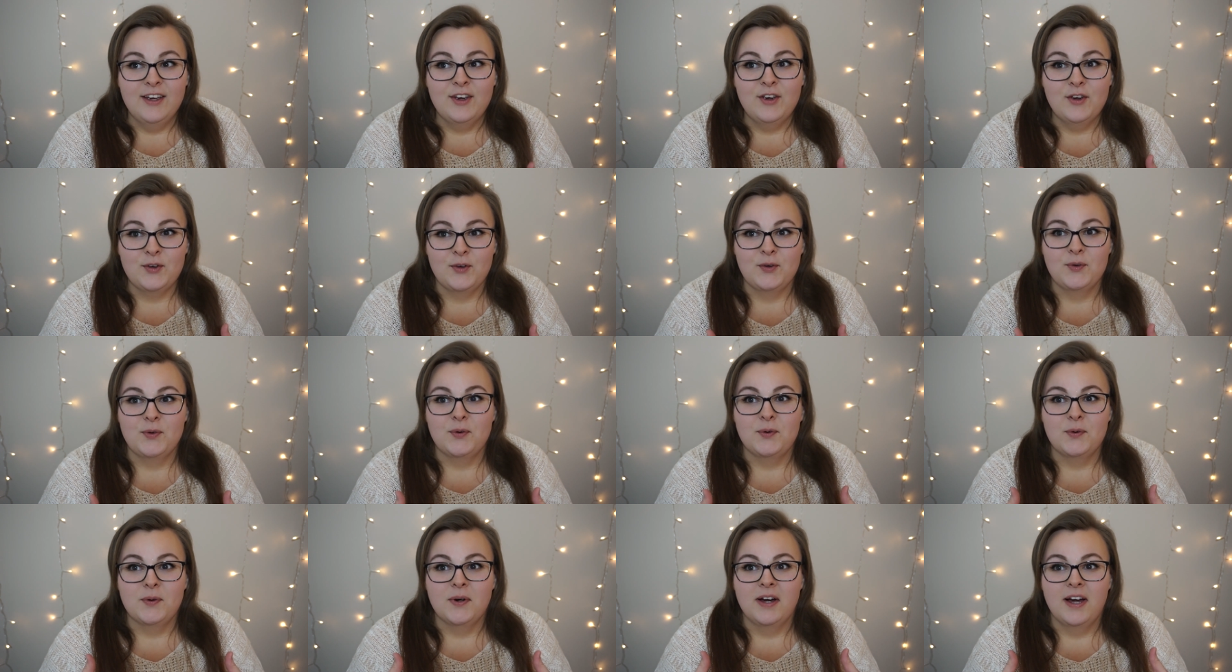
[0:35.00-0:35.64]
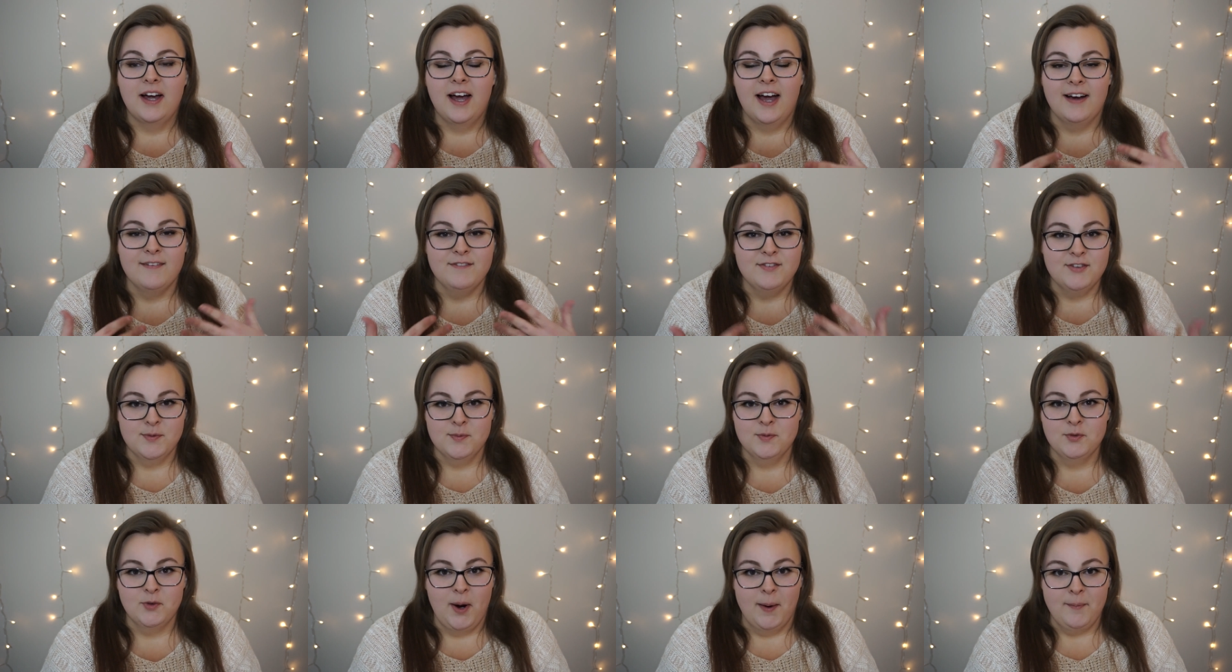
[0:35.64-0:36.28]
who have
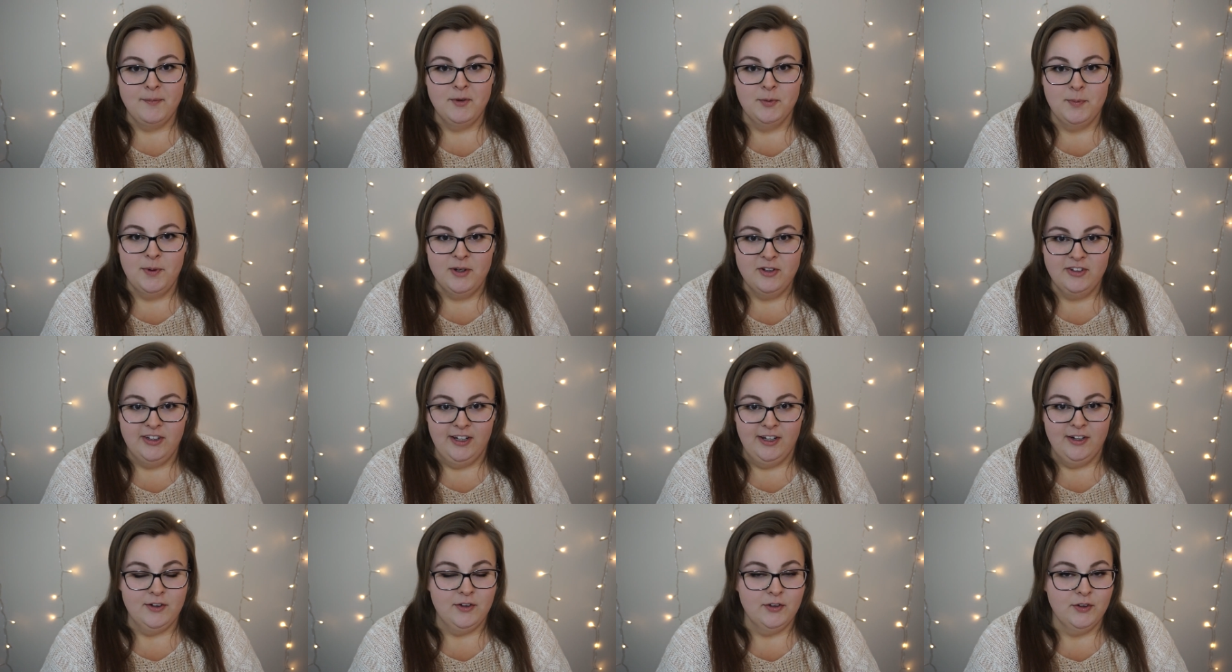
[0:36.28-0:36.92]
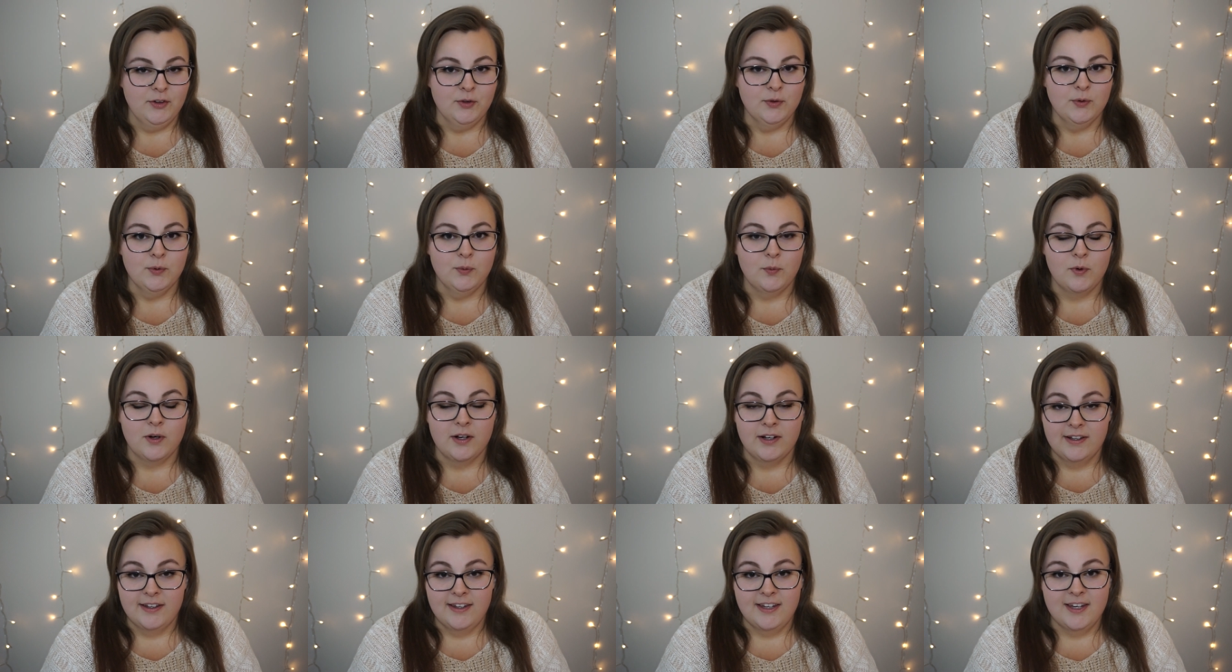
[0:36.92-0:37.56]
subscribed to my channel, who
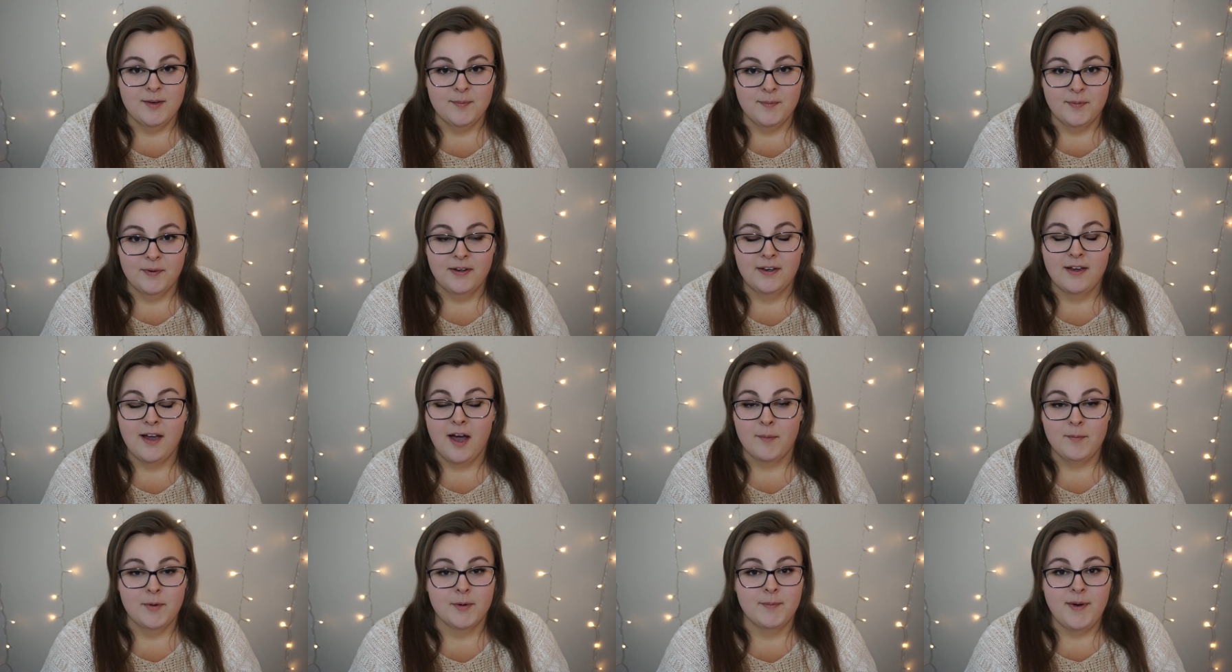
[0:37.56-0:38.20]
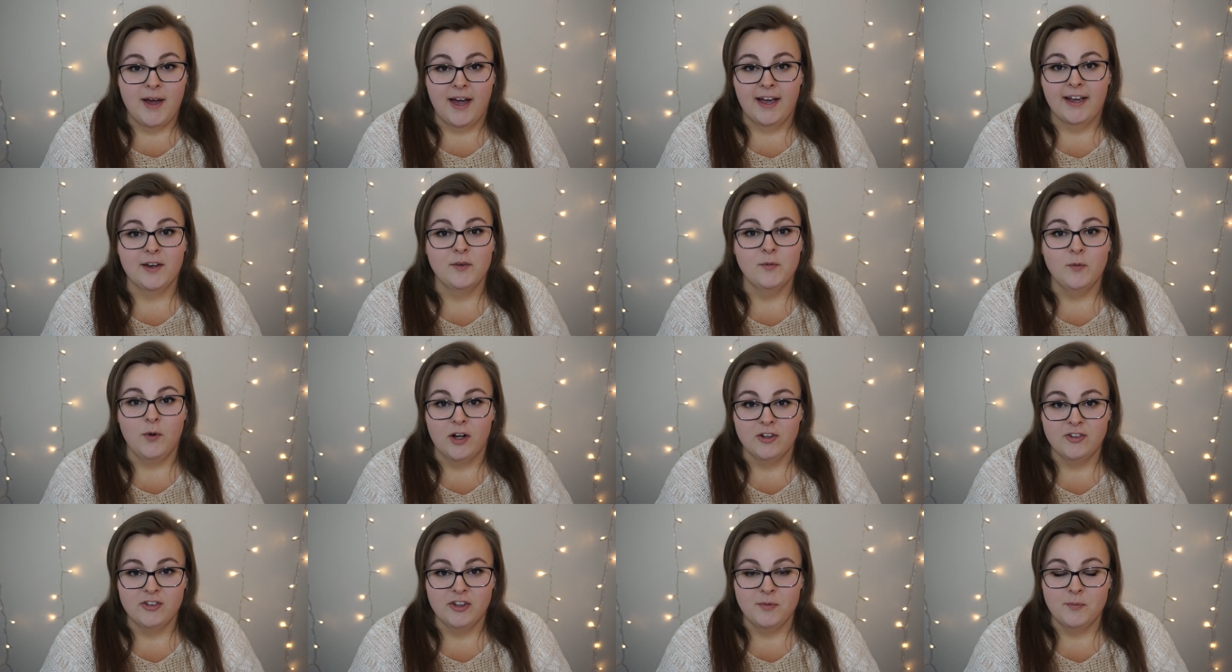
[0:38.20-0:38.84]
want to keep coming back and
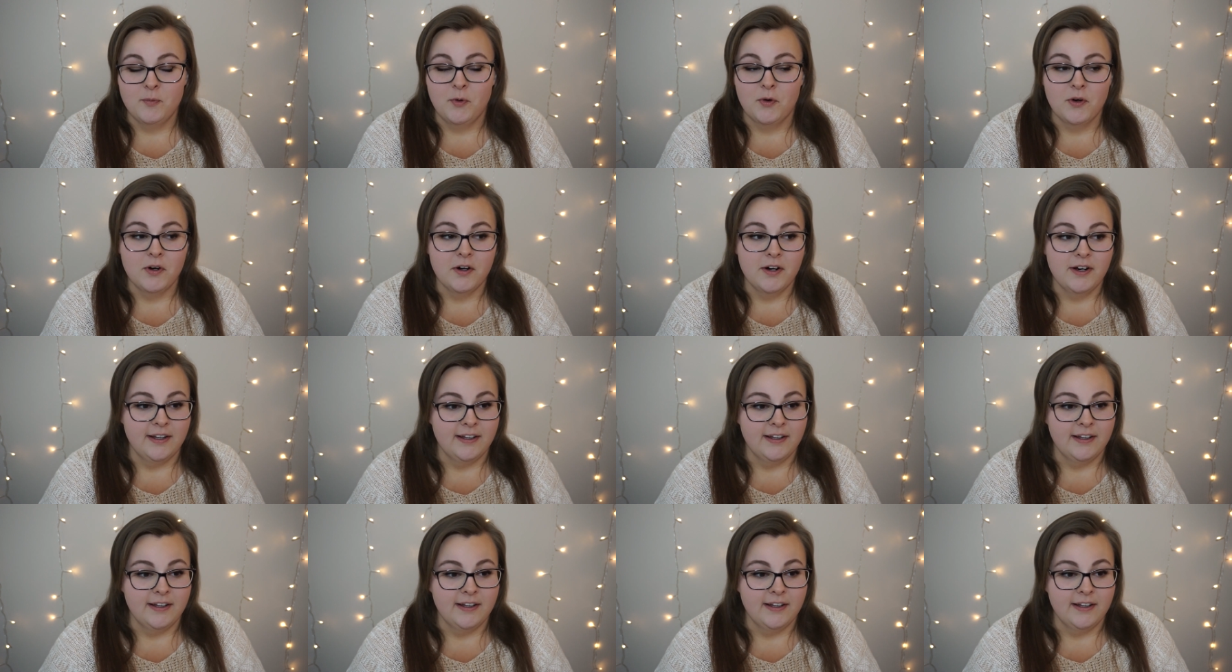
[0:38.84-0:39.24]
watching more.